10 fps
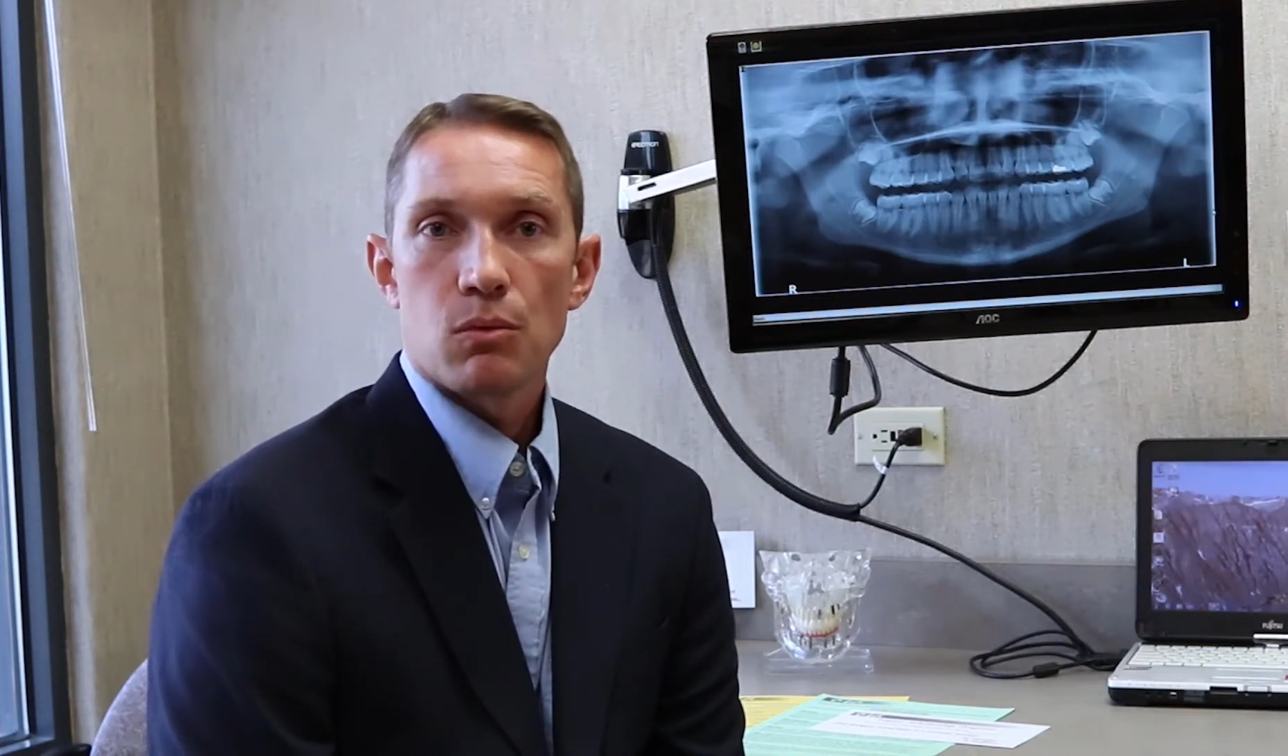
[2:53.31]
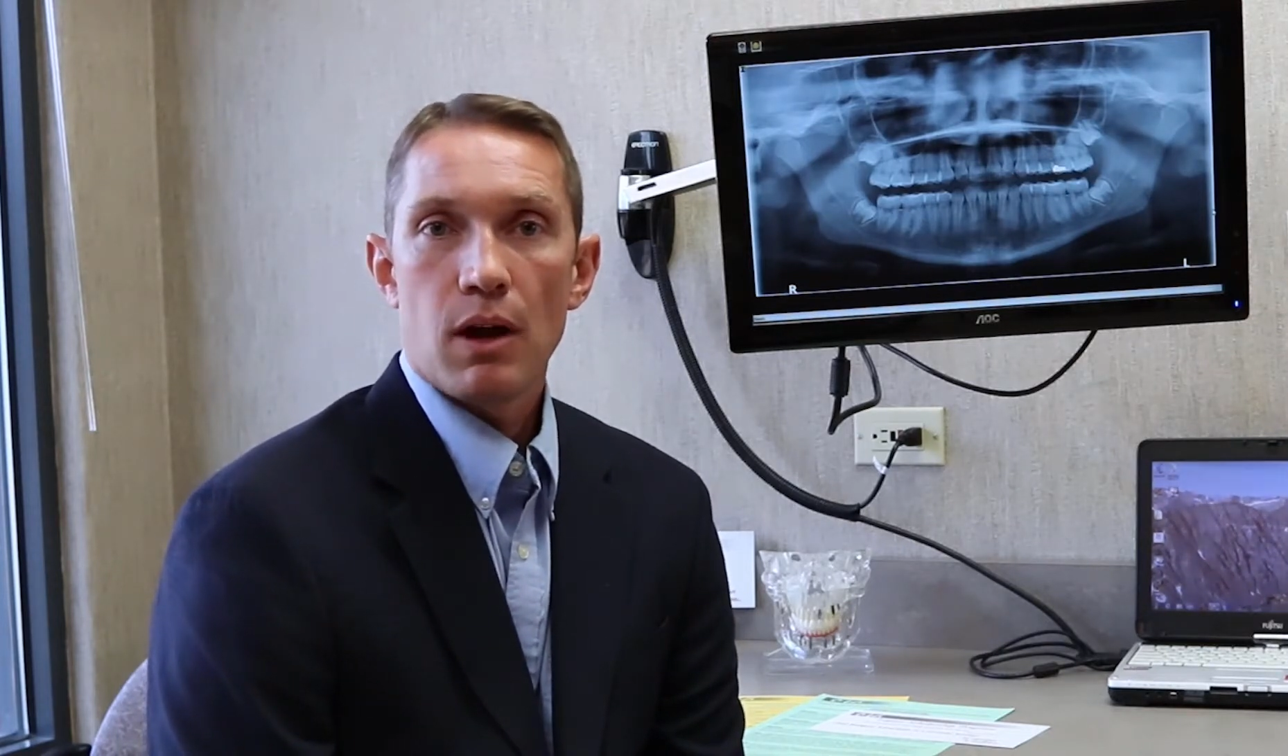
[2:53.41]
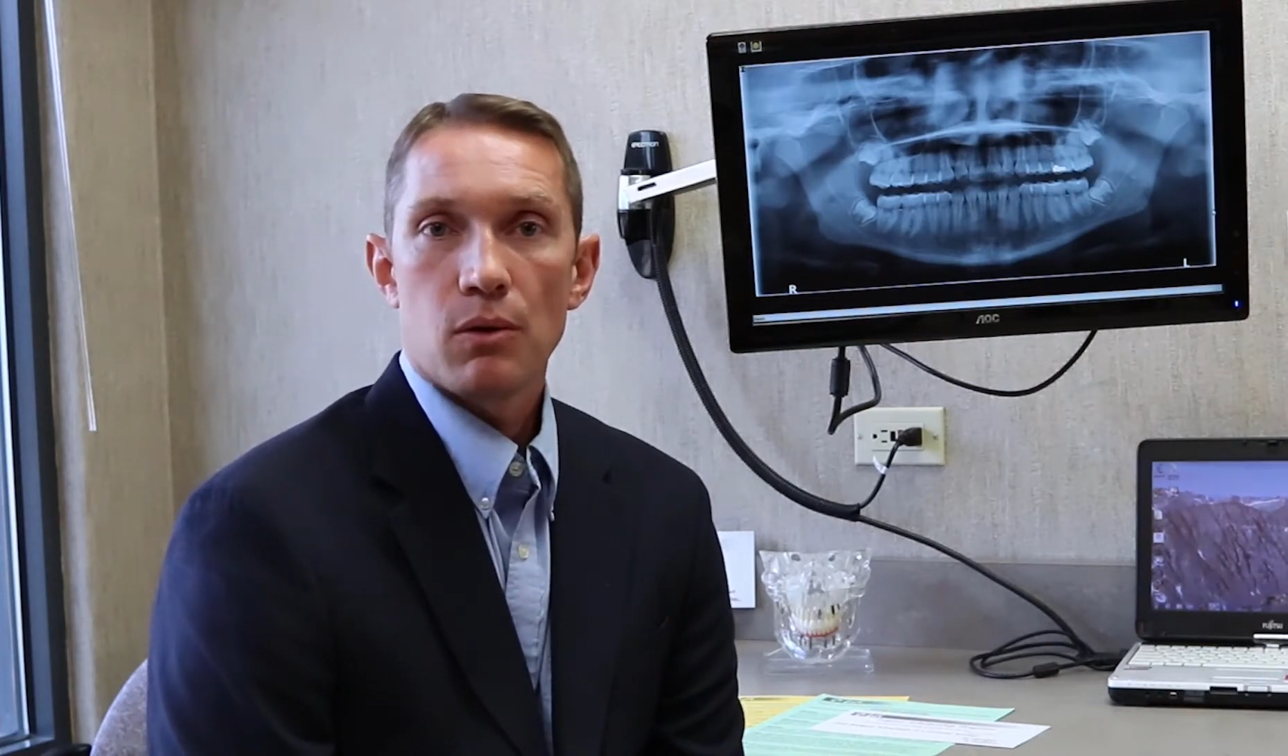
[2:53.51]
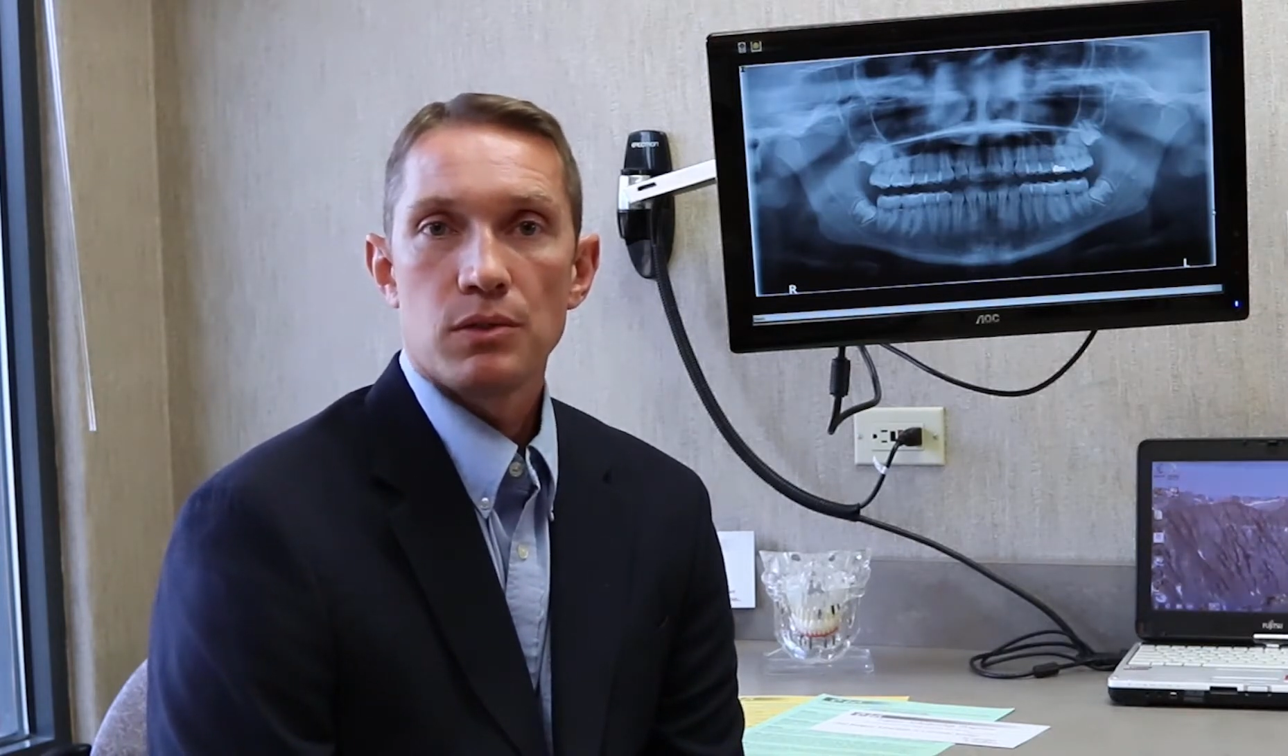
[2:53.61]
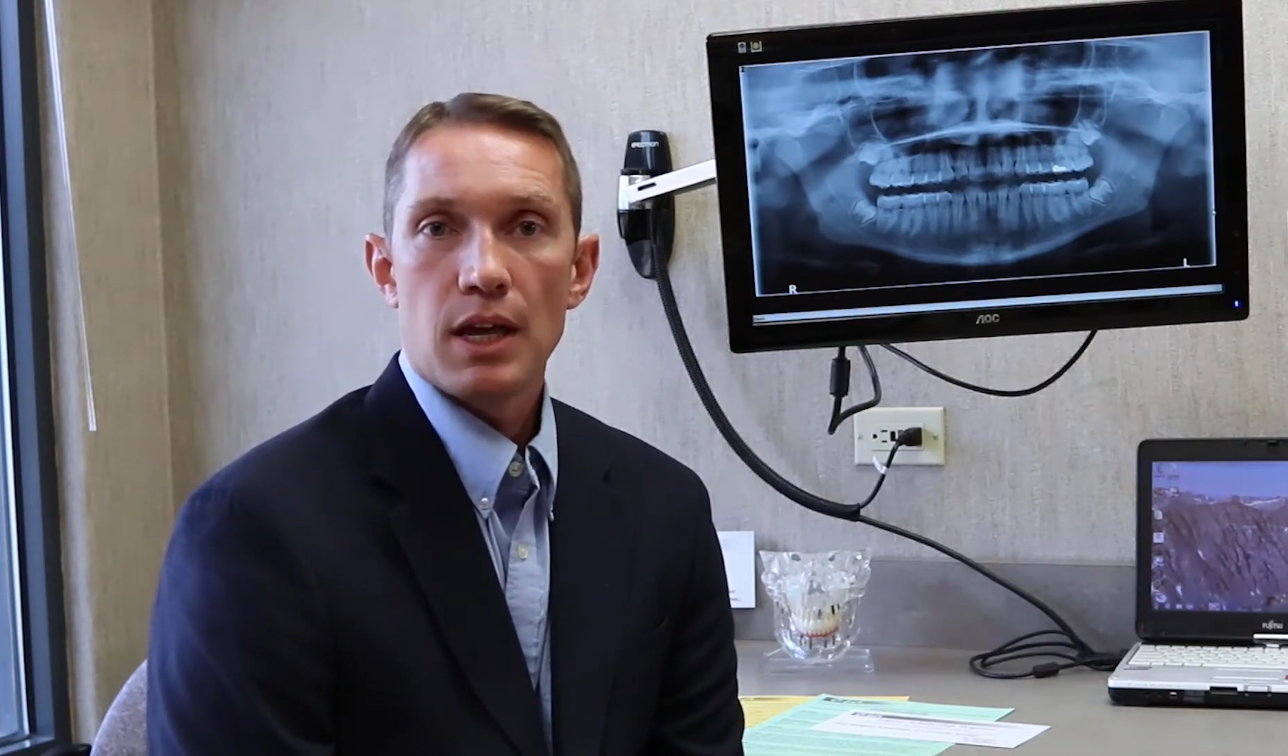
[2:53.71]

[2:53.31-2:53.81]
around